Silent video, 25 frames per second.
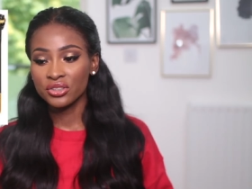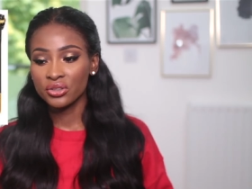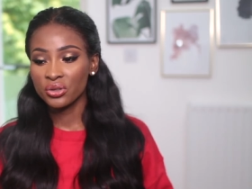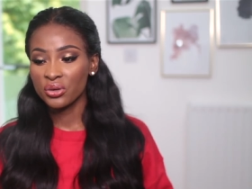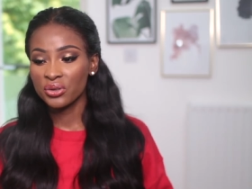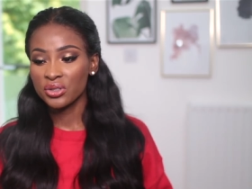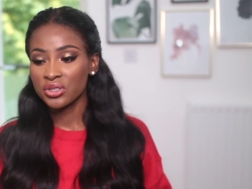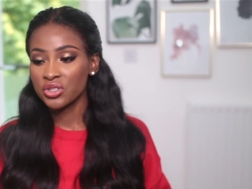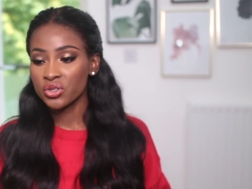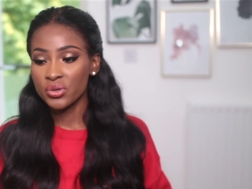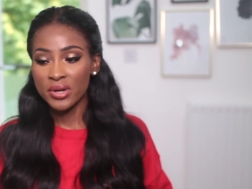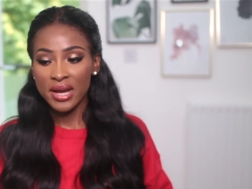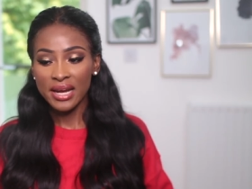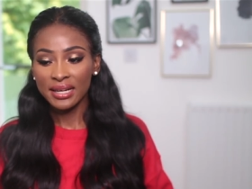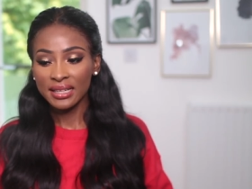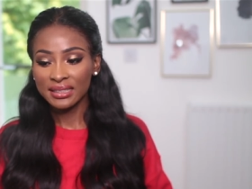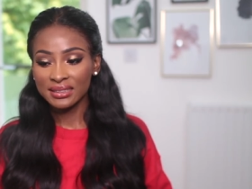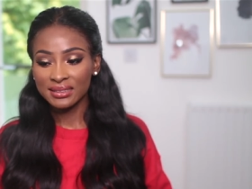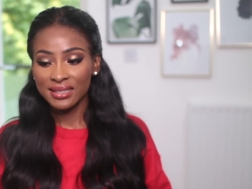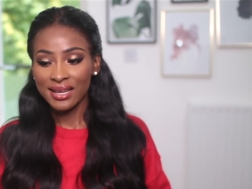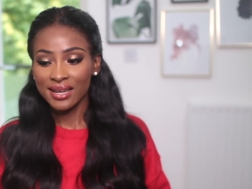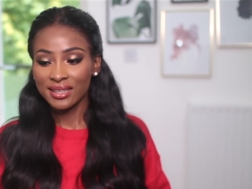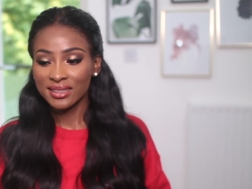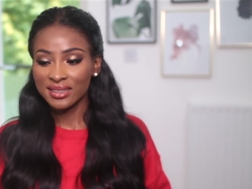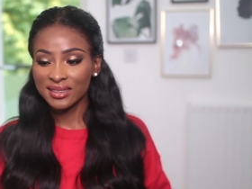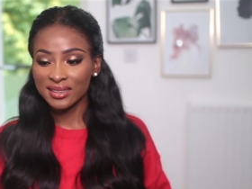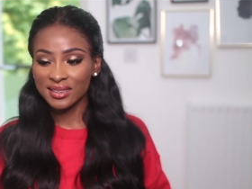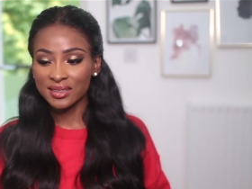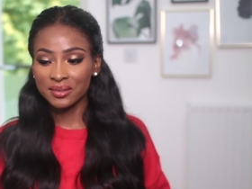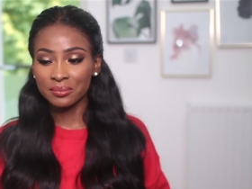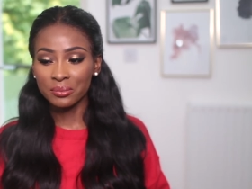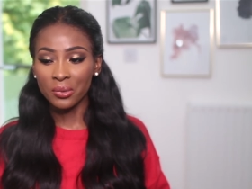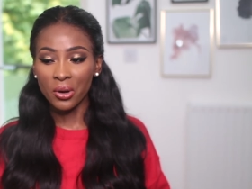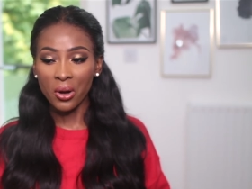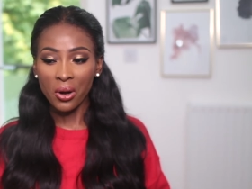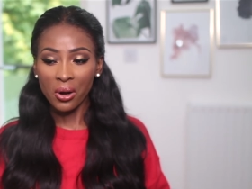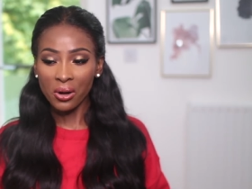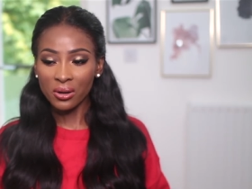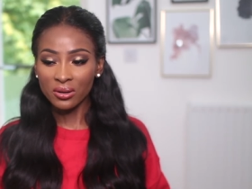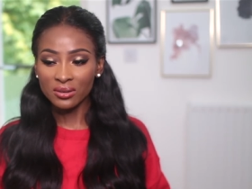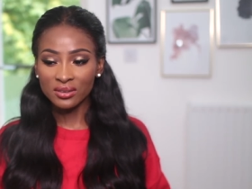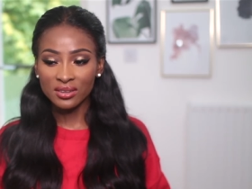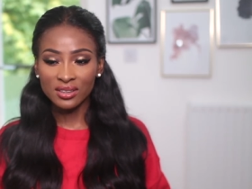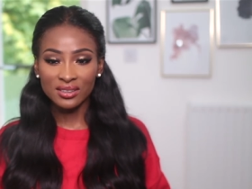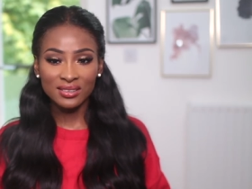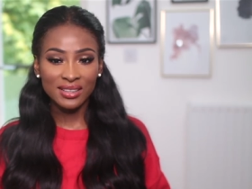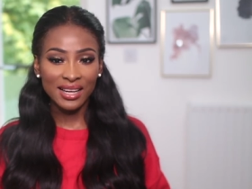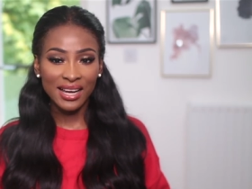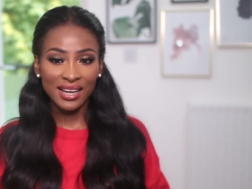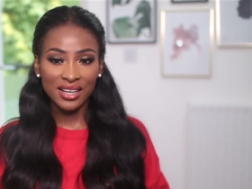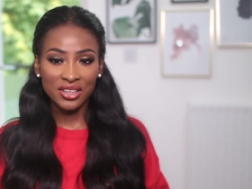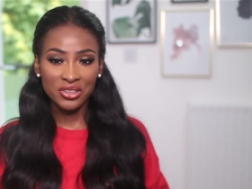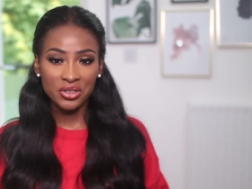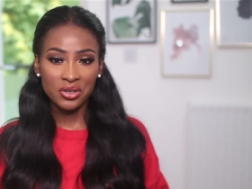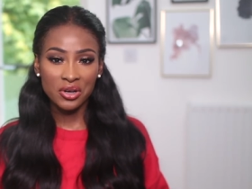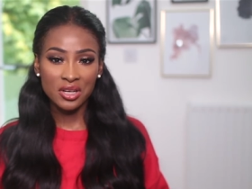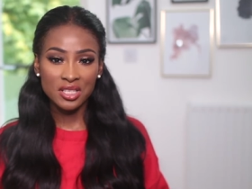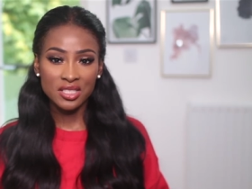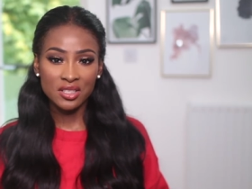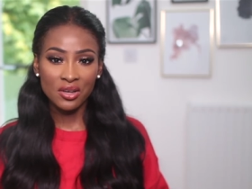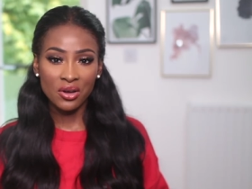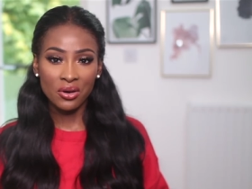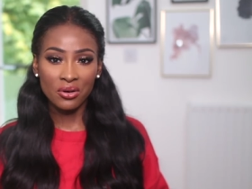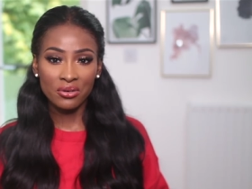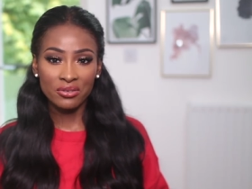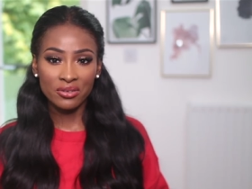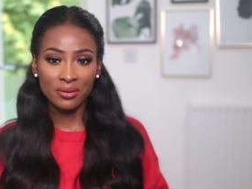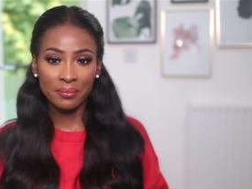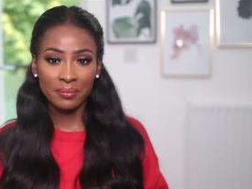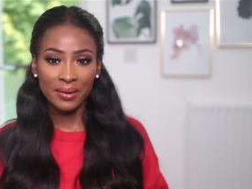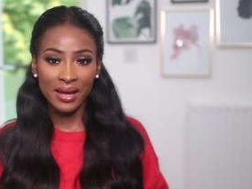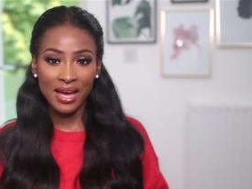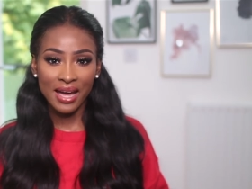new trend is like small, like crossover